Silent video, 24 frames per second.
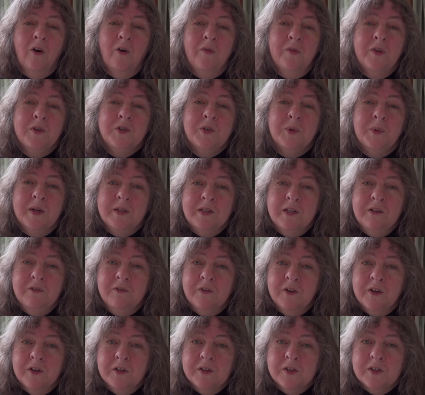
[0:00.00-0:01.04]
on the
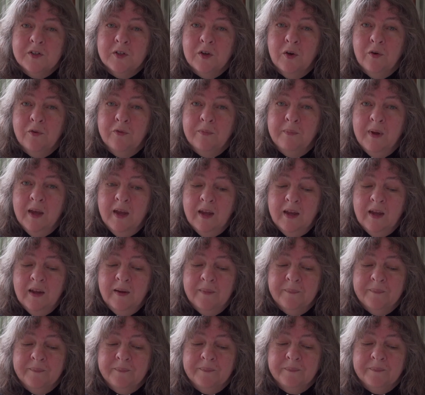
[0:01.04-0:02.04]
21st of May.